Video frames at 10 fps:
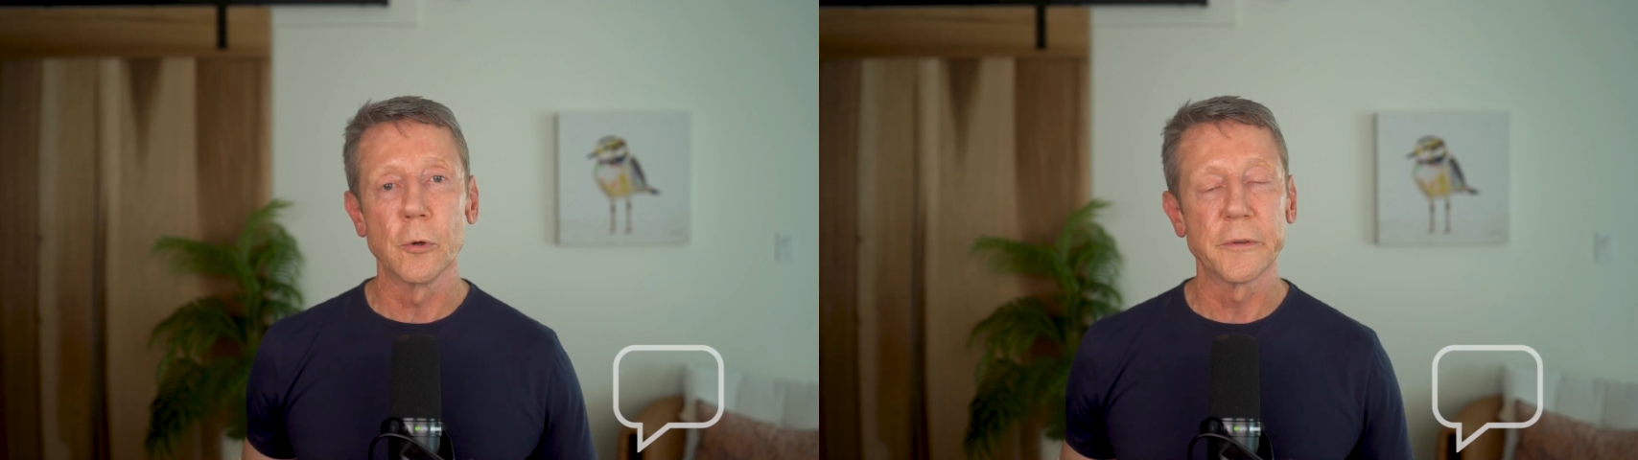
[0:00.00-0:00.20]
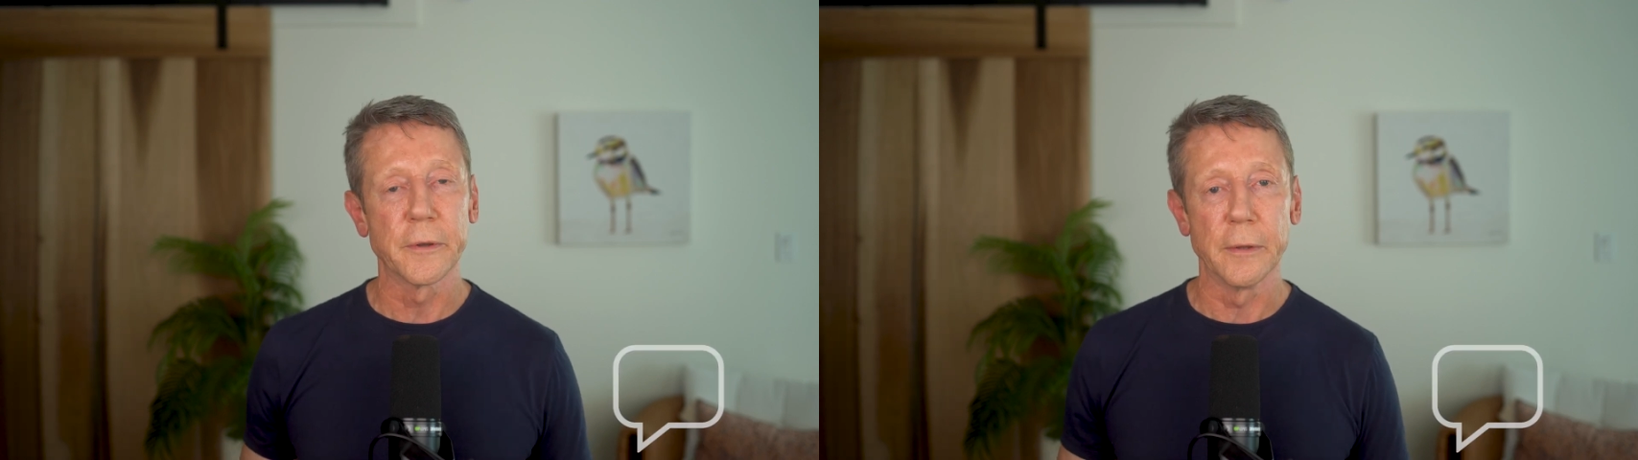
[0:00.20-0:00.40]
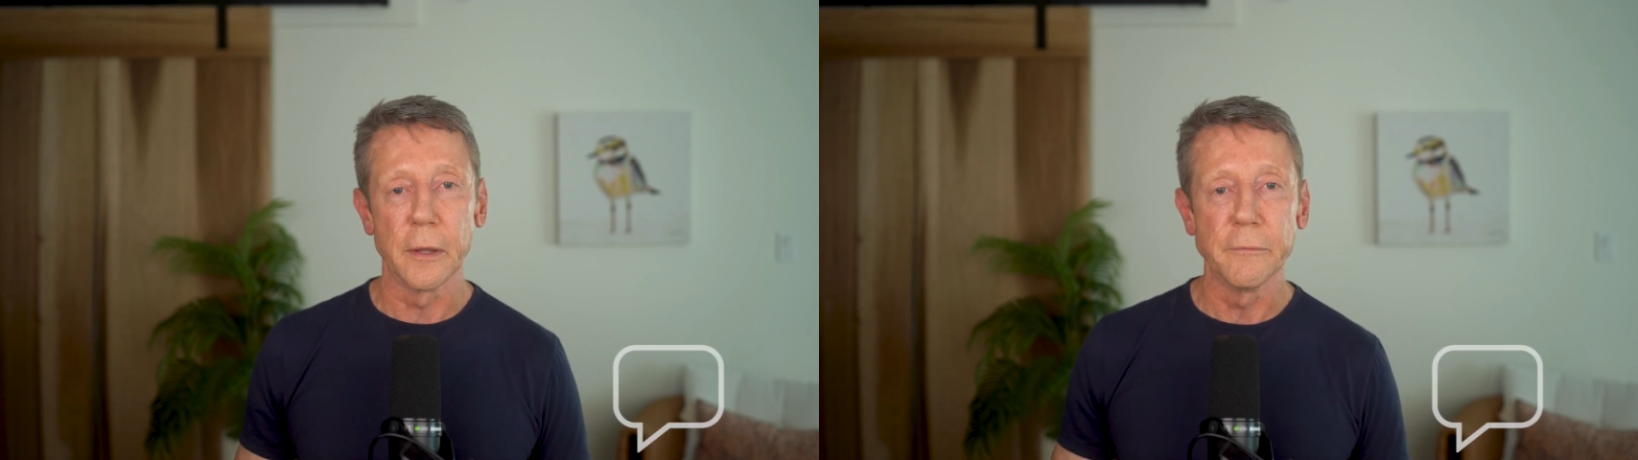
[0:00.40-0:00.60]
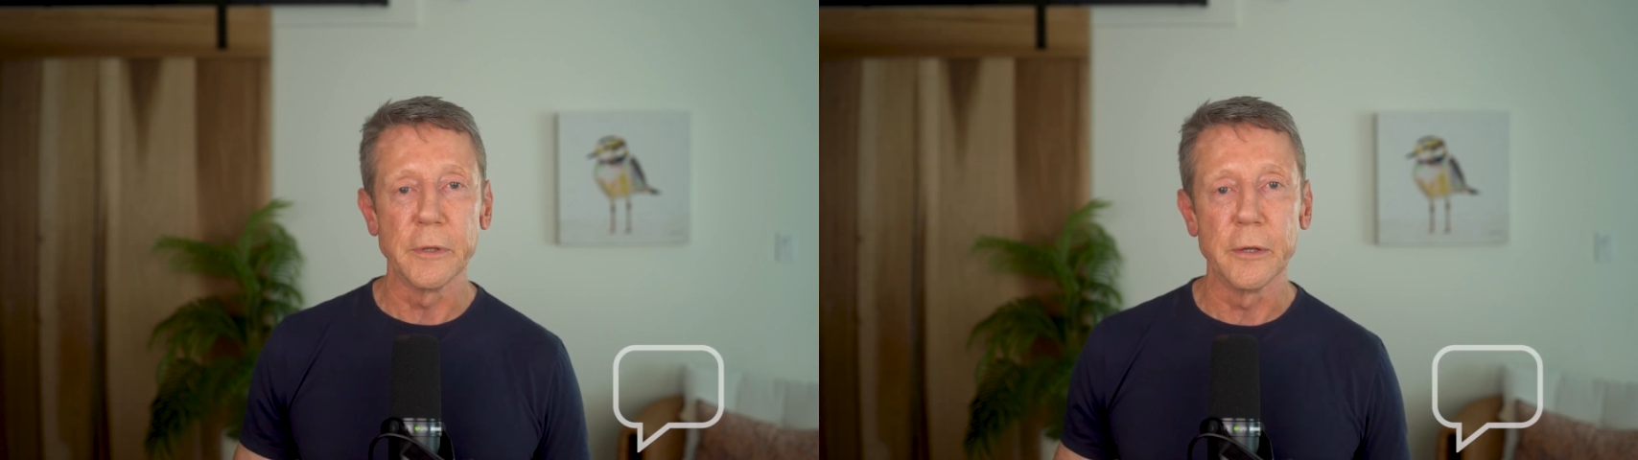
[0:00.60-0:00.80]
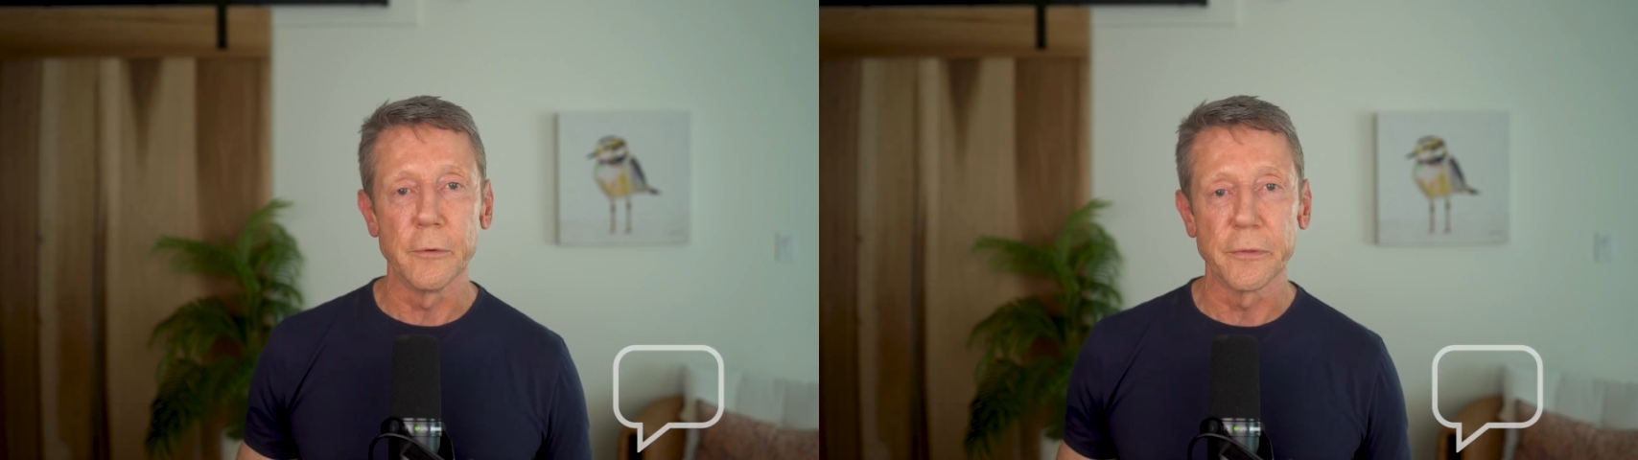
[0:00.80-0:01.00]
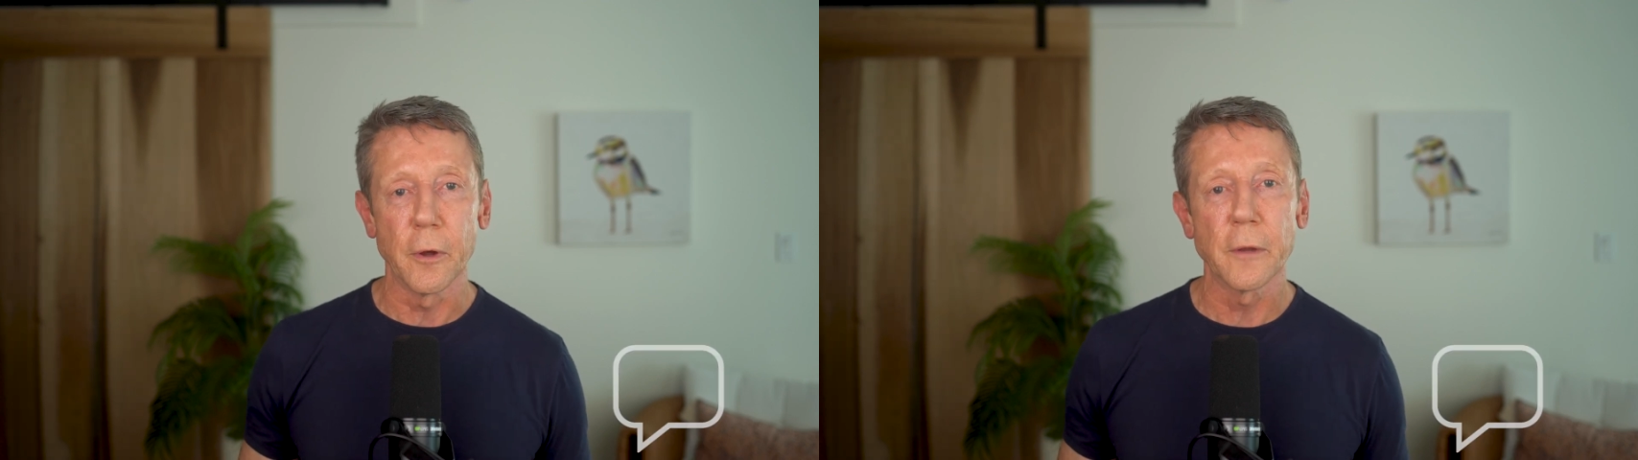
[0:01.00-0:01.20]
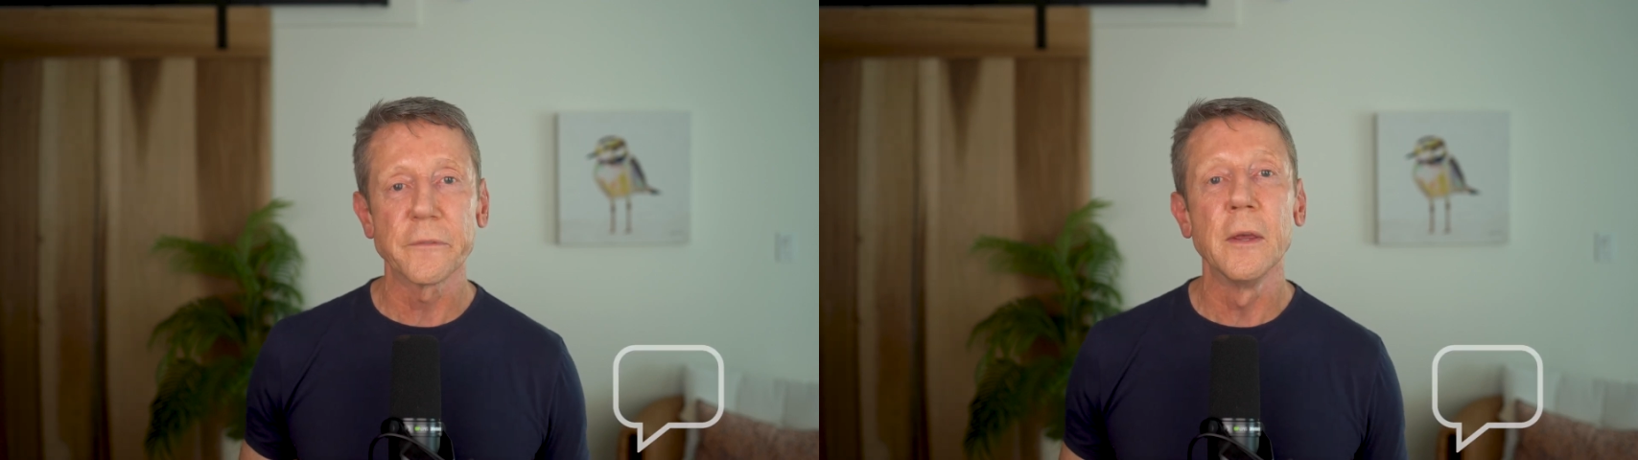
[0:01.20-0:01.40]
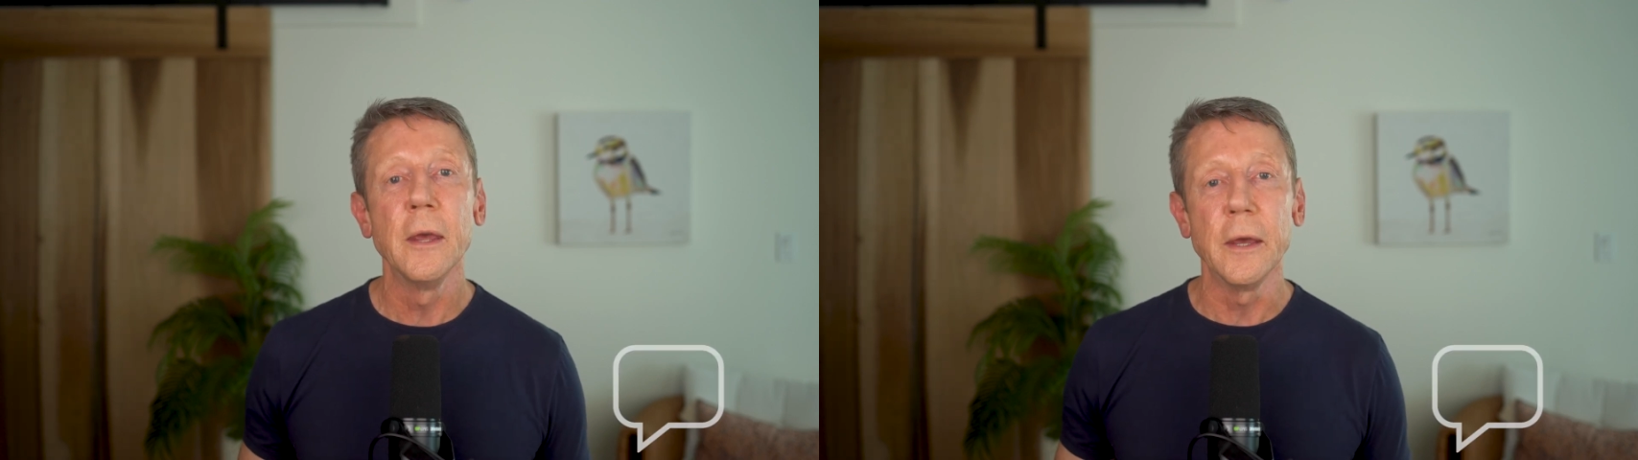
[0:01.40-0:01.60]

because I'd love to hear your thoughts